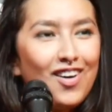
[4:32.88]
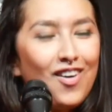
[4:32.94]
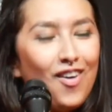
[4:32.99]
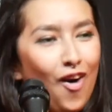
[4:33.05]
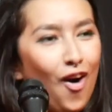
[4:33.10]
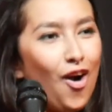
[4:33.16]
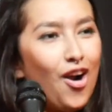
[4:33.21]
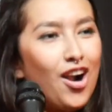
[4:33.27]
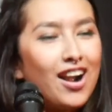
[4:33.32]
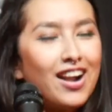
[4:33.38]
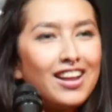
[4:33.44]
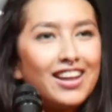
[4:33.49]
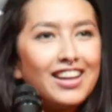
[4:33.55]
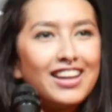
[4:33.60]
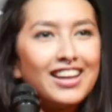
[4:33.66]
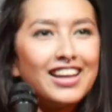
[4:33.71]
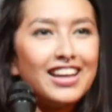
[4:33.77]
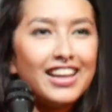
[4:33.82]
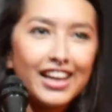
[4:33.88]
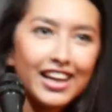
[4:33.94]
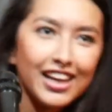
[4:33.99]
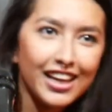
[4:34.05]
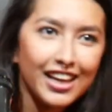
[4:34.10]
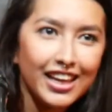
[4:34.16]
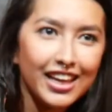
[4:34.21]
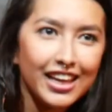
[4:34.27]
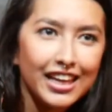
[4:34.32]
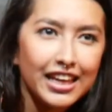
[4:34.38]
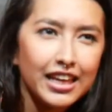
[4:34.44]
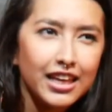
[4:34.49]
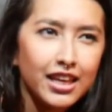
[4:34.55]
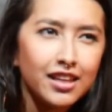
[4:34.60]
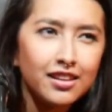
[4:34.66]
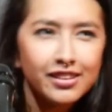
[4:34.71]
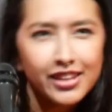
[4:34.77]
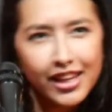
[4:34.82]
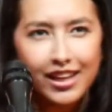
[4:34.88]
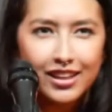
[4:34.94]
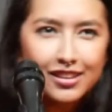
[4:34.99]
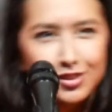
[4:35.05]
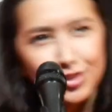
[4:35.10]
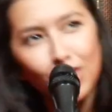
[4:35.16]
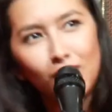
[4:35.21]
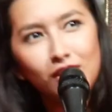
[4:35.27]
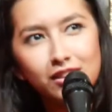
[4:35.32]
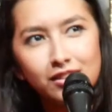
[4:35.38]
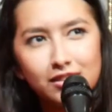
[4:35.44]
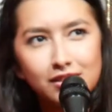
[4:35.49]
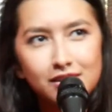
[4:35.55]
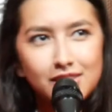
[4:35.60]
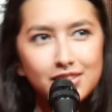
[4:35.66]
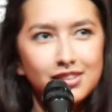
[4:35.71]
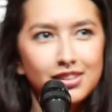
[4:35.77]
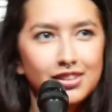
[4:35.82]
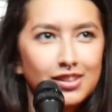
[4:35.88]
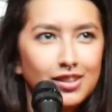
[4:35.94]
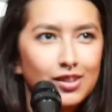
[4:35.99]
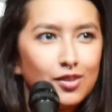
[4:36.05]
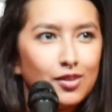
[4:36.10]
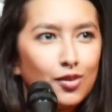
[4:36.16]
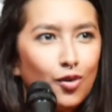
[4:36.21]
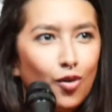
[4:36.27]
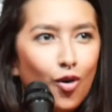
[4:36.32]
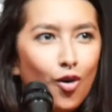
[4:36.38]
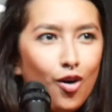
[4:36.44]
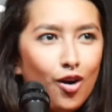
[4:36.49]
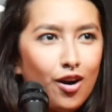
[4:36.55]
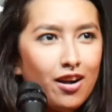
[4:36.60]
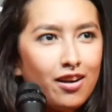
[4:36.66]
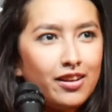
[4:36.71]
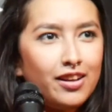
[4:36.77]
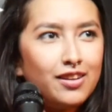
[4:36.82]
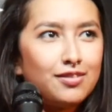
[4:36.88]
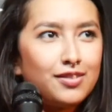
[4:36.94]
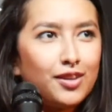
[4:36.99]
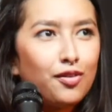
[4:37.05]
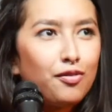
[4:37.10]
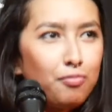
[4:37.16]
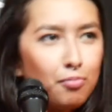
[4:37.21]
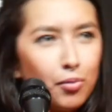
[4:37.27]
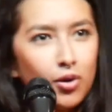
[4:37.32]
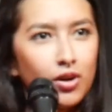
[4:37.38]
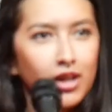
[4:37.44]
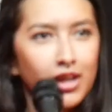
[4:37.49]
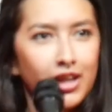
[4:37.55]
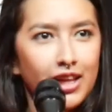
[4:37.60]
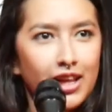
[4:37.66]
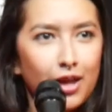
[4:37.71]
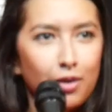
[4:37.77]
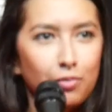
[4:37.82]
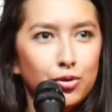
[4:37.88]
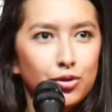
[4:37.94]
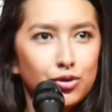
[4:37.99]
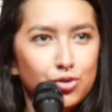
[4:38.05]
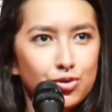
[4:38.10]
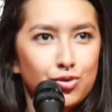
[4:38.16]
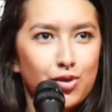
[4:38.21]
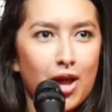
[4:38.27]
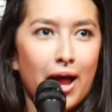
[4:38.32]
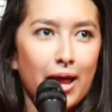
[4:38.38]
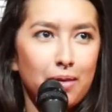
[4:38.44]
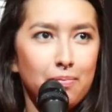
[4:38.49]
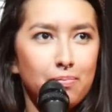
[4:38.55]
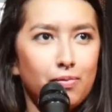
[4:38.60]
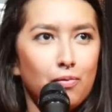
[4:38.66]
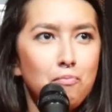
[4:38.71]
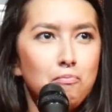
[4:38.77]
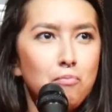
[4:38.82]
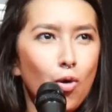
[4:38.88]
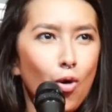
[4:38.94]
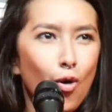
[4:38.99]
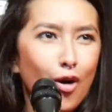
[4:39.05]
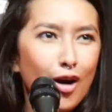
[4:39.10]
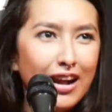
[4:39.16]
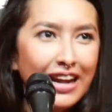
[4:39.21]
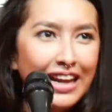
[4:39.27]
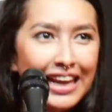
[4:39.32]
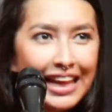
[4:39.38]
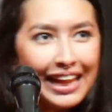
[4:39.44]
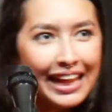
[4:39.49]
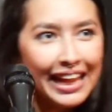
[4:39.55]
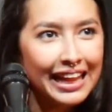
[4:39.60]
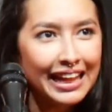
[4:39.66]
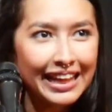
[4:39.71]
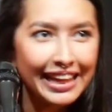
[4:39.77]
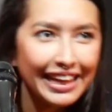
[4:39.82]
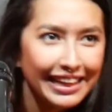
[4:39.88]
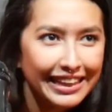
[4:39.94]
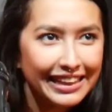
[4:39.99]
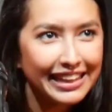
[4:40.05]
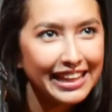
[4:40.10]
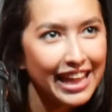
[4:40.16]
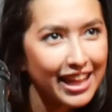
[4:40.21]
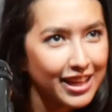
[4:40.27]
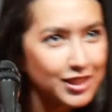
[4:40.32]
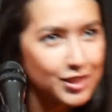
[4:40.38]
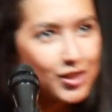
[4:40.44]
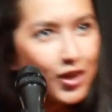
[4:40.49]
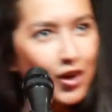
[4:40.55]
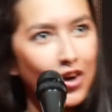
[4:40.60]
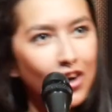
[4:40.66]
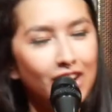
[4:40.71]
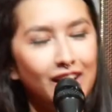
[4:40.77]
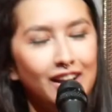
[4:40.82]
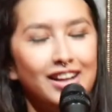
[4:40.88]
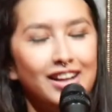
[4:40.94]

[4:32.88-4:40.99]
or Indian songs. Or instead of morning, I would type morning Indian song.